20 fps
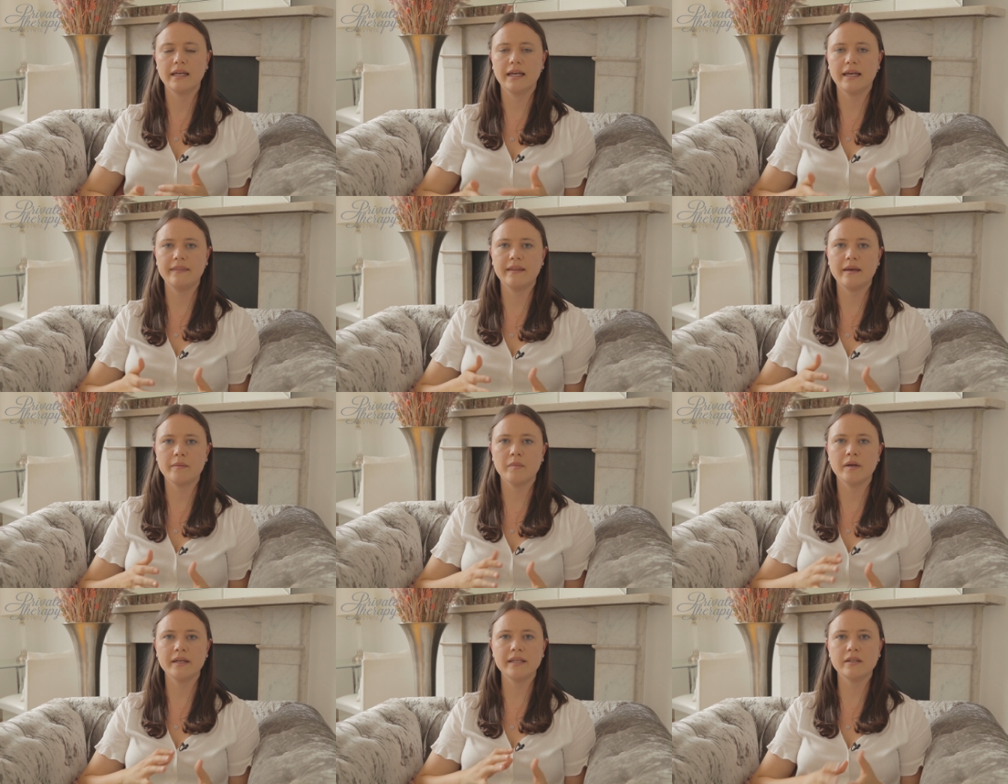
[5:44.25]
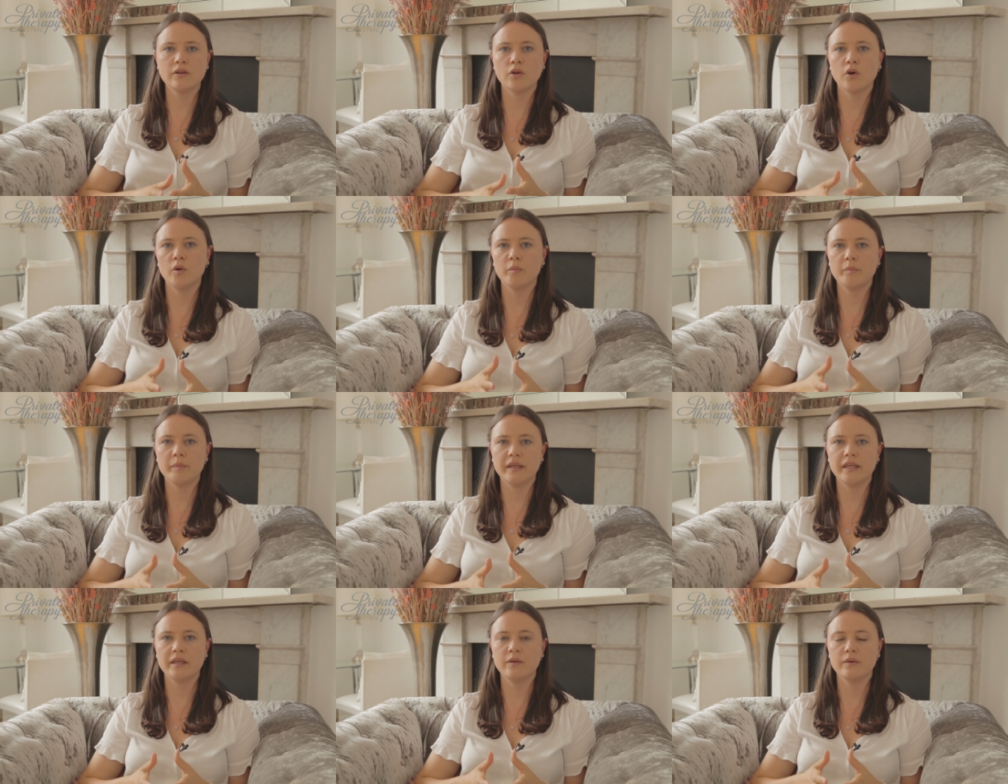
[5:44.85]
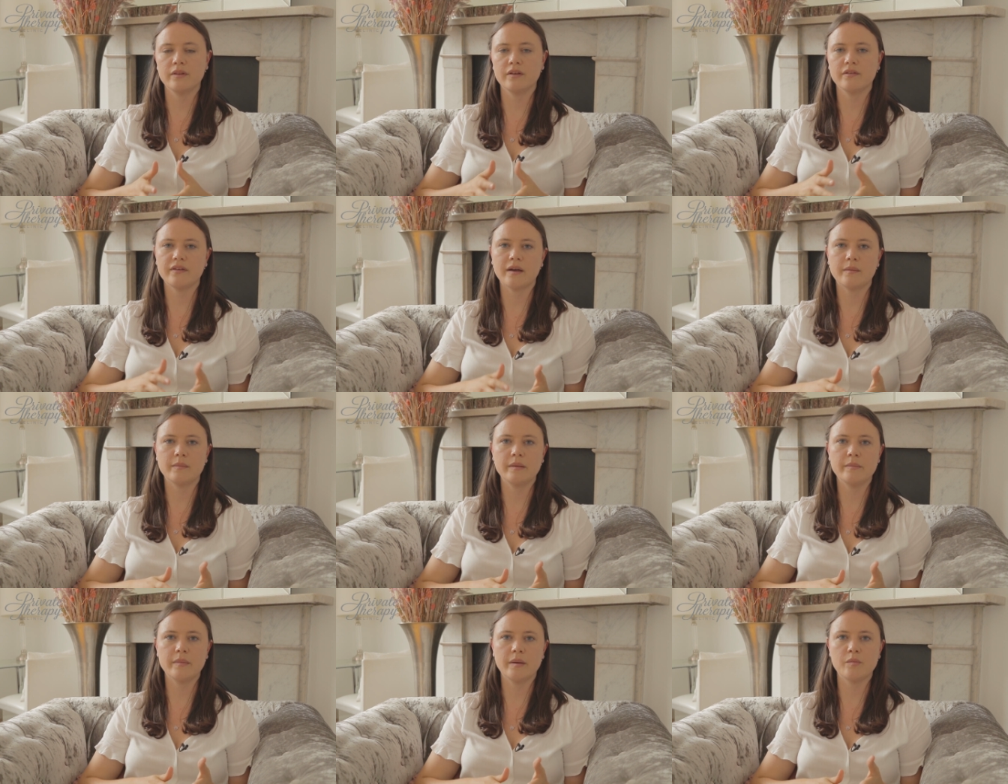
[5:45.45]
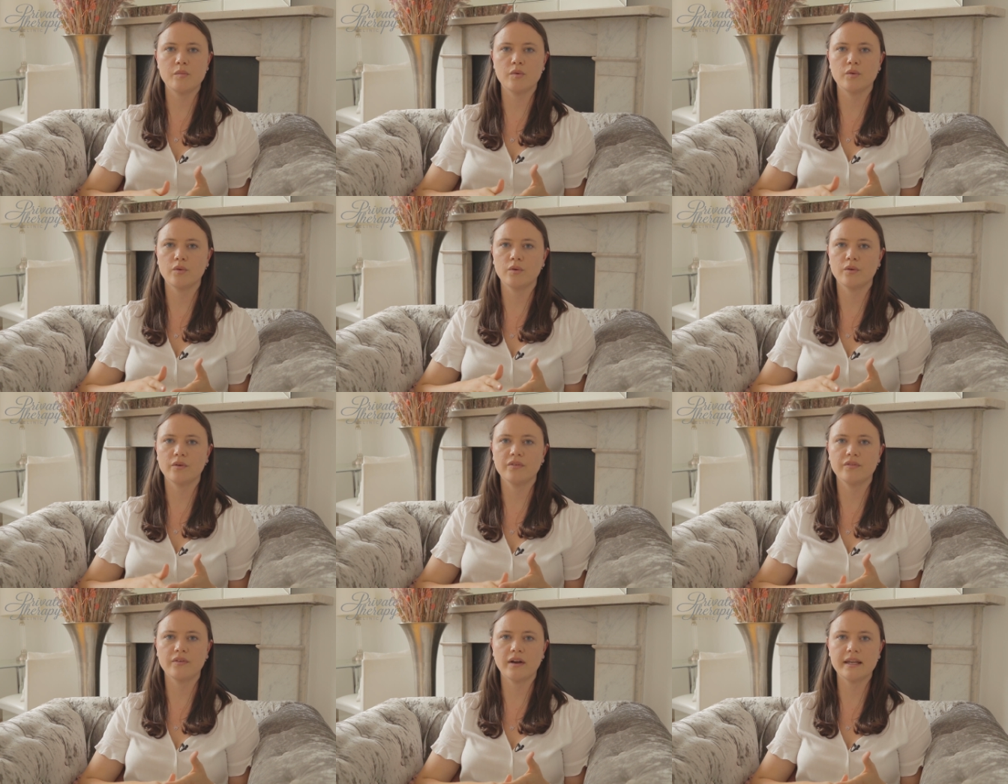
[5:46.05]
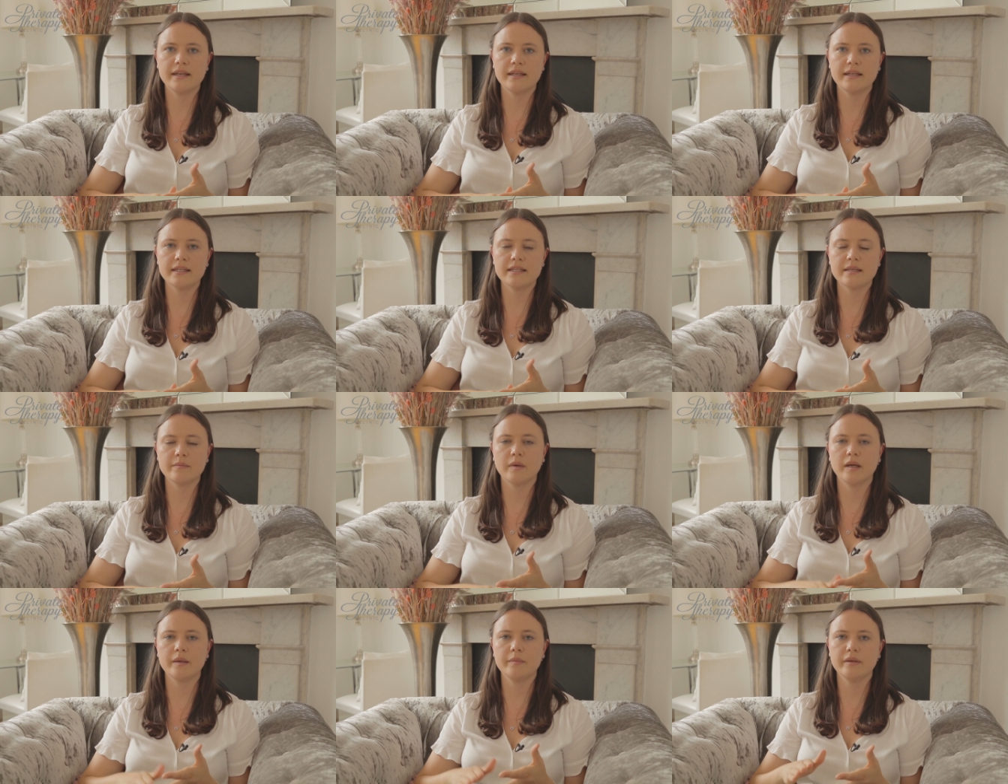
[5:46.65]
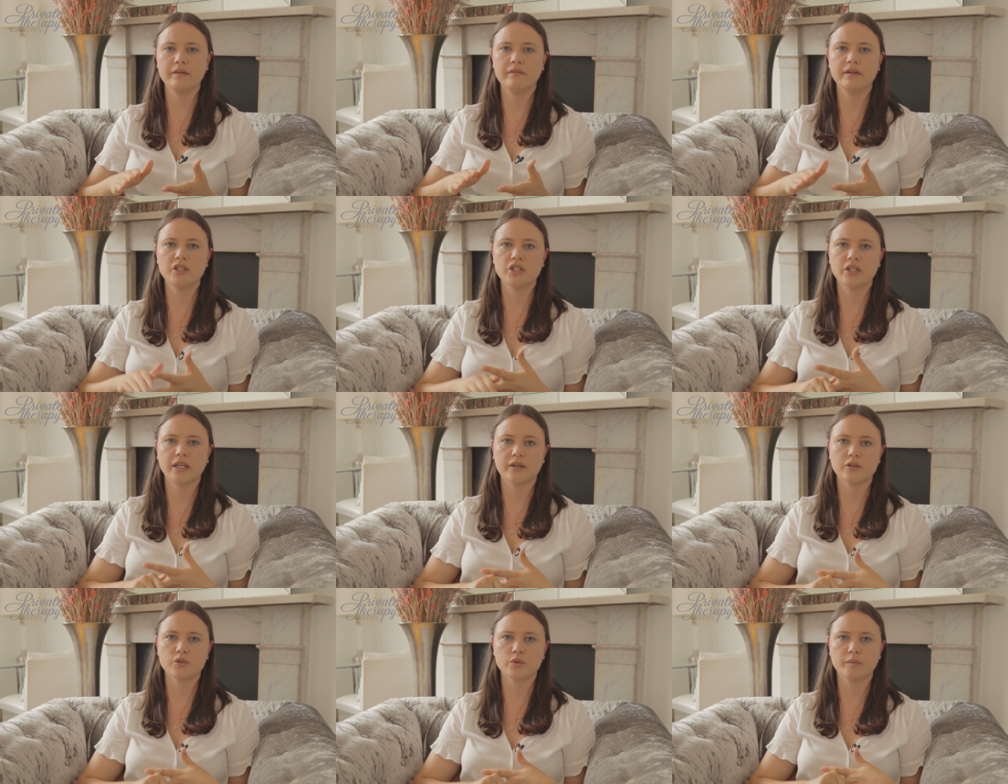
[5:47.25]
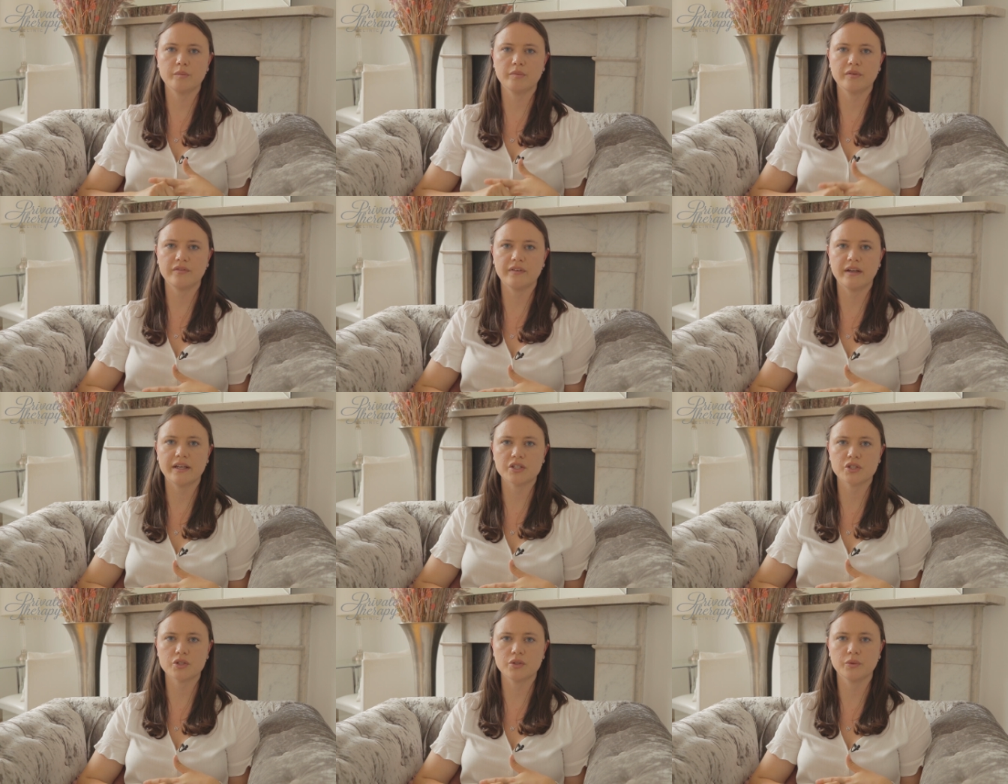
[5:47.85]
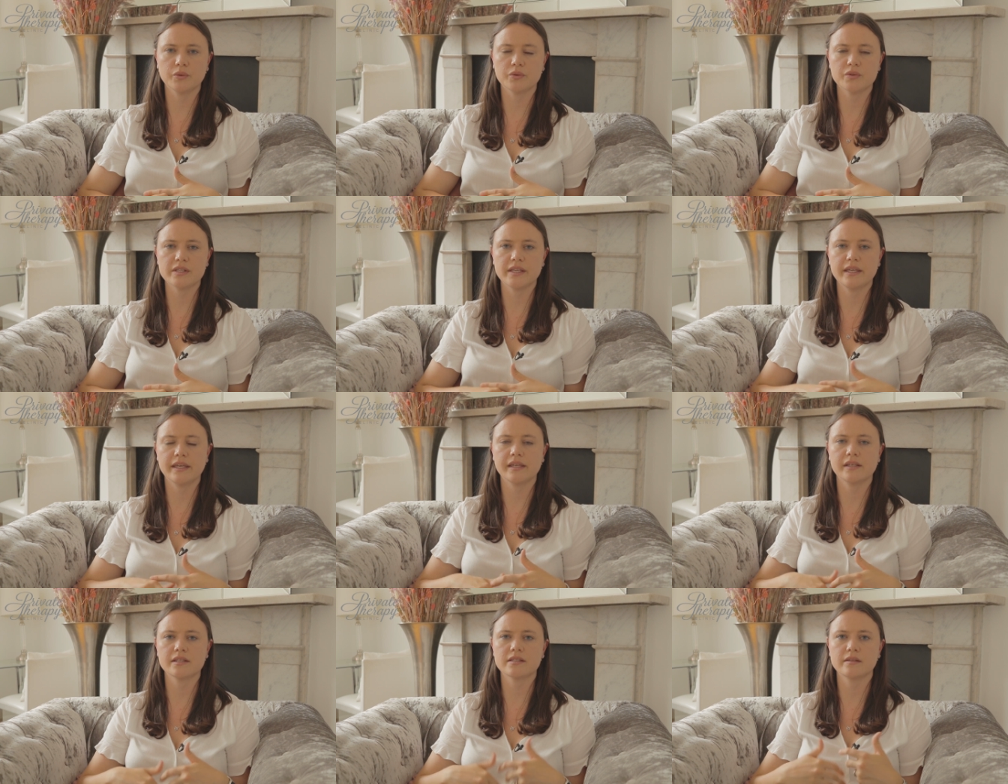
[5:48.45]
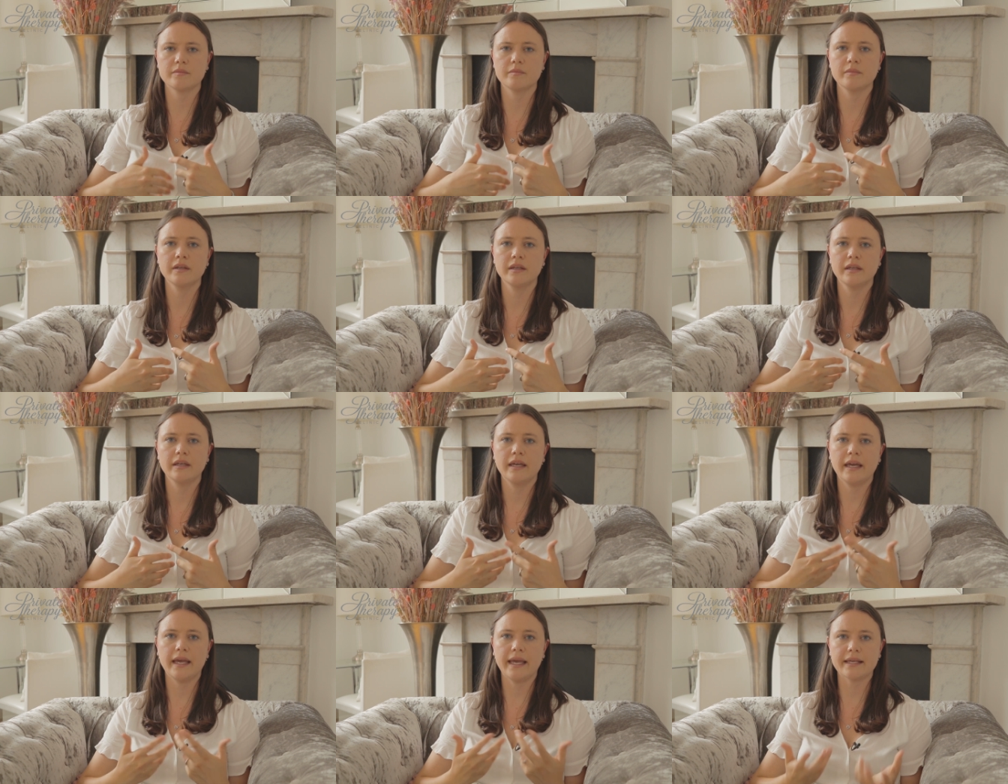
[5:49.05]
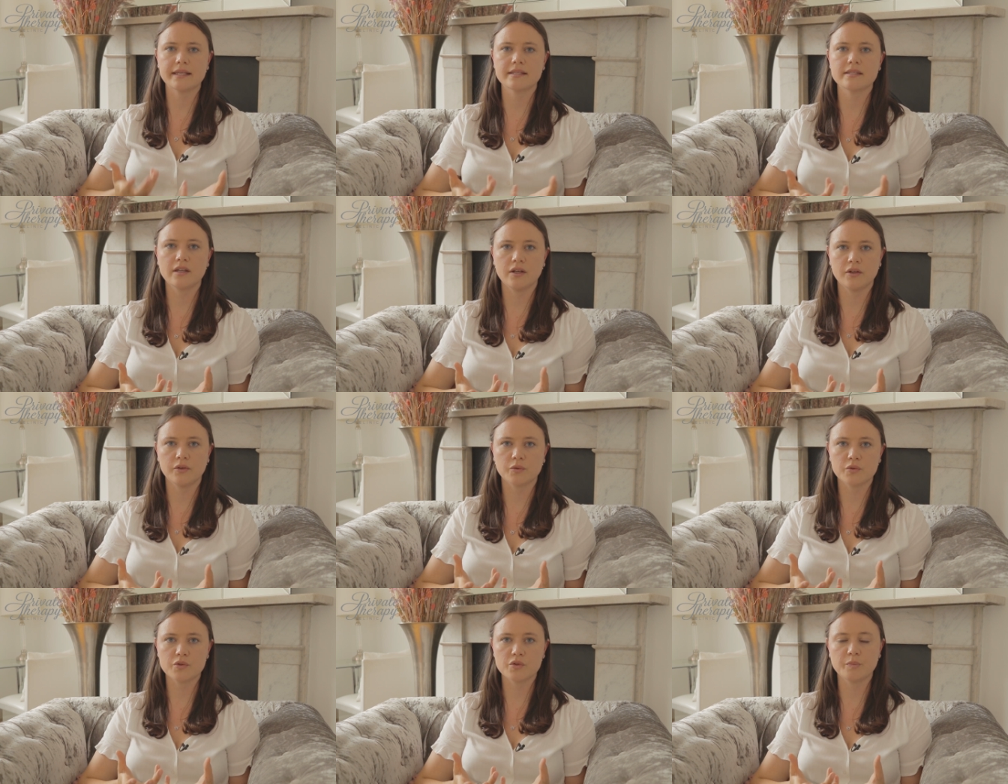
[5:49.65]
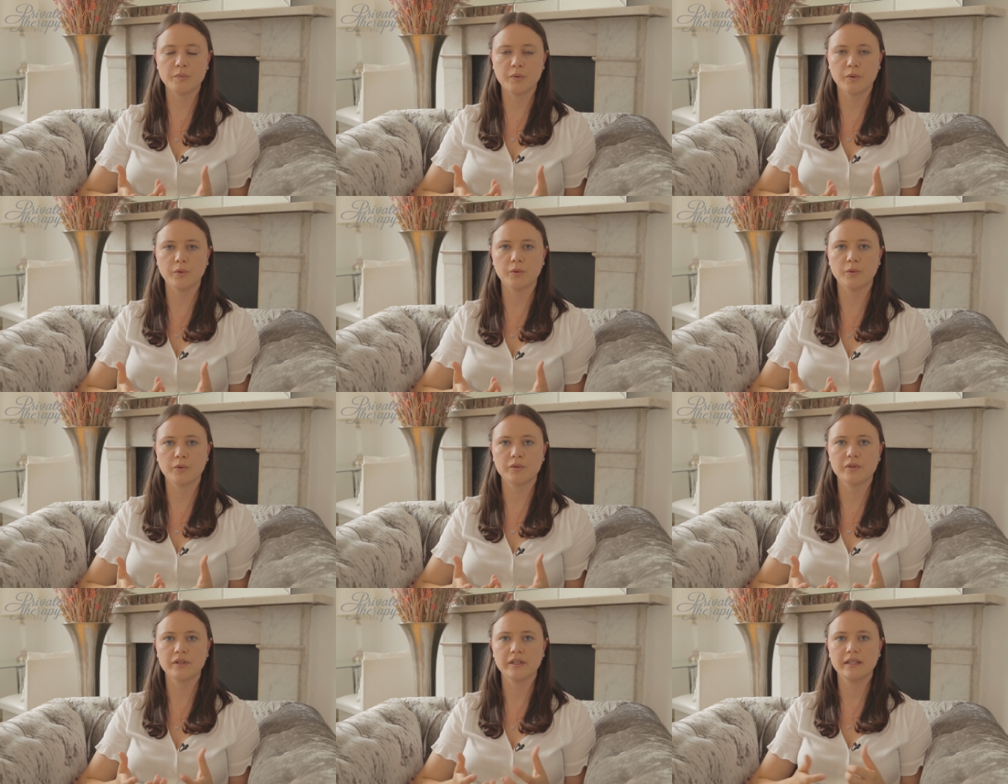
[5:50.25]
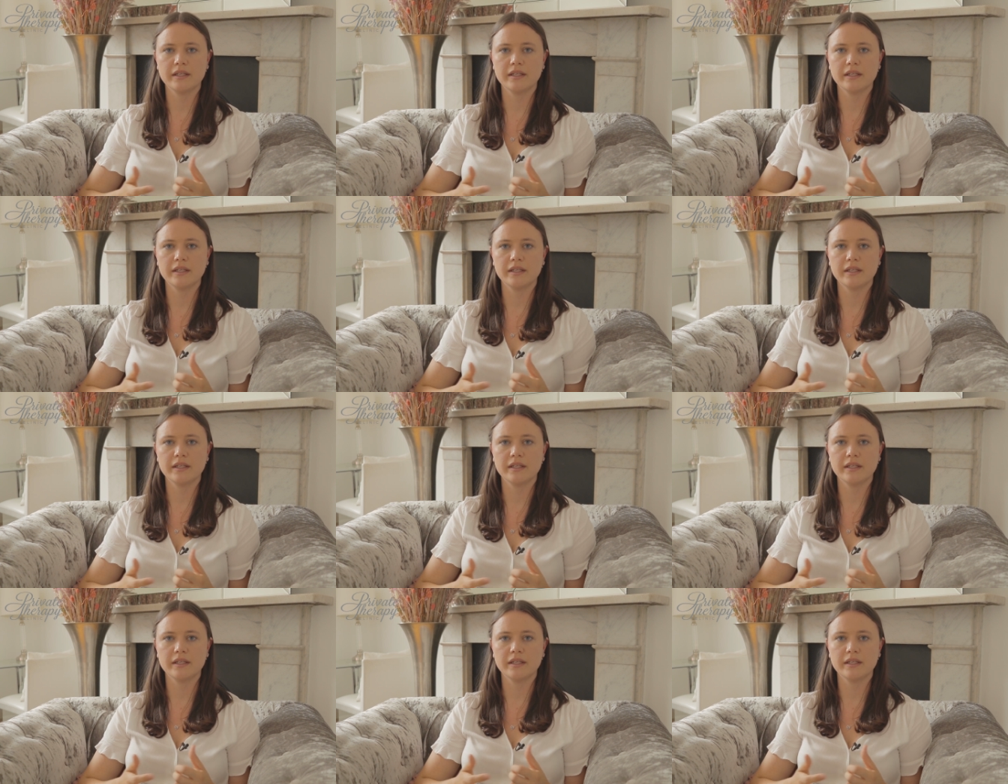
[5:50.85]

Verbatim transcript: And that might not be with a family member or a friend. It might be reaching out to a professional, seeking some external support.